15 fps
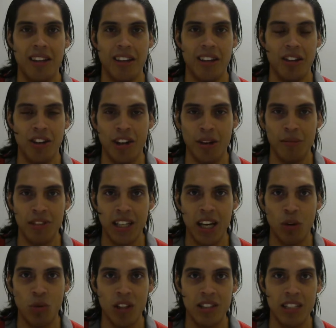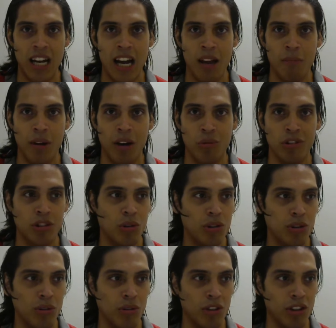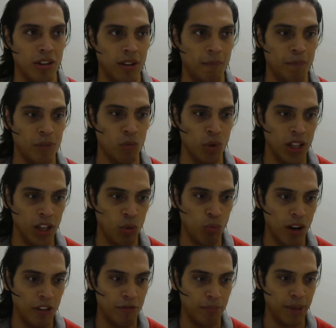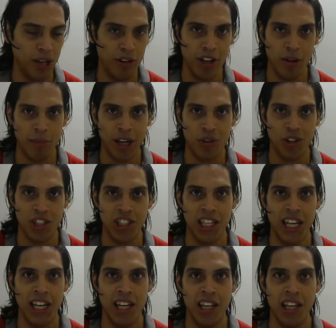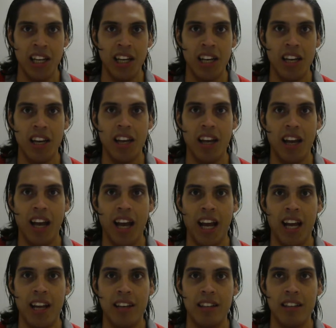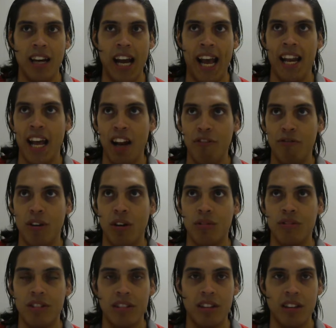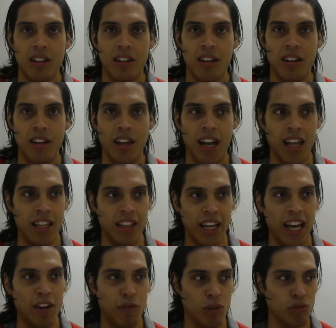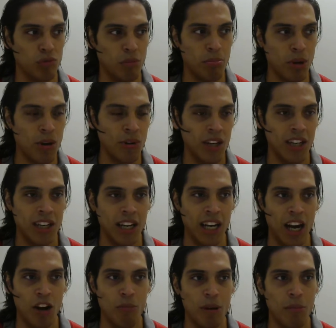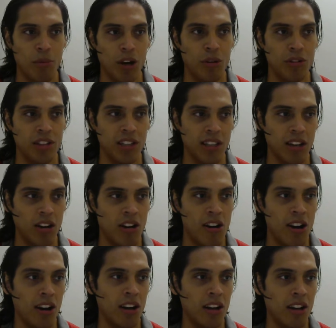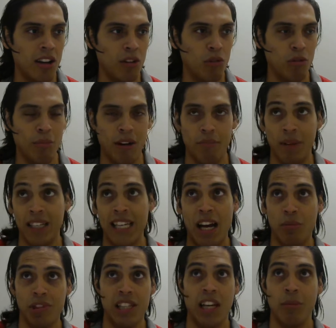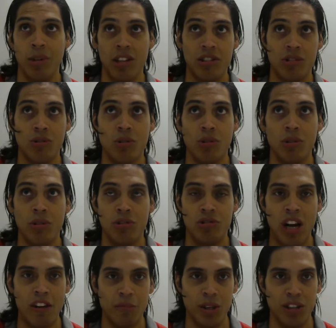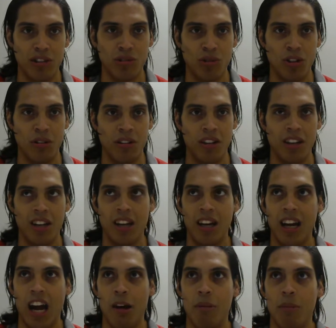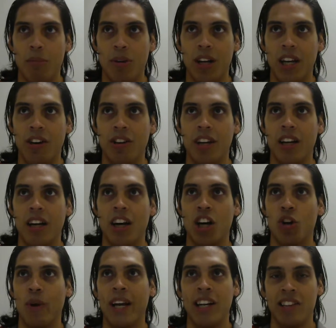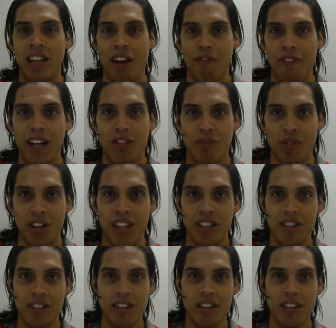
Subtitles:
You know what I'm saying? One time I was going through a really rough period in my Christianity, and I had headphones, and the headphones were broken. And I remember I was in the car with my dad was taking me to school. He was driving me to school, and I remember hearing "Great is Thy Faithfulness."